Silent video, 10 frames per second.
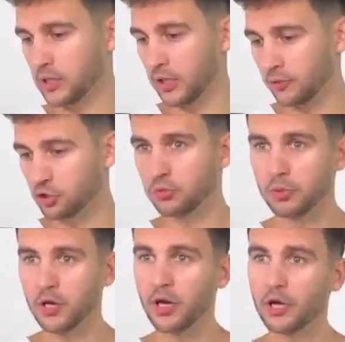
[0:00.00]
solve the
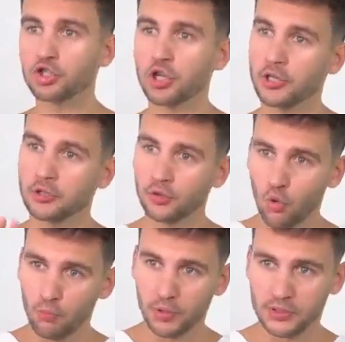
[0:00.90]
problem in a
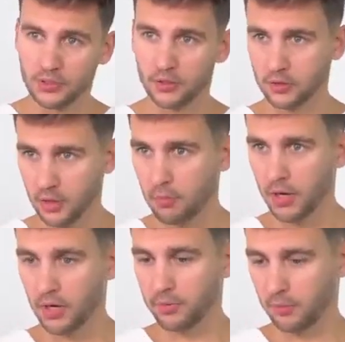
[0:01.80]
comprehensive and
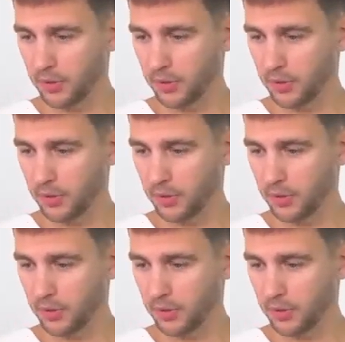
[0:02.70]
global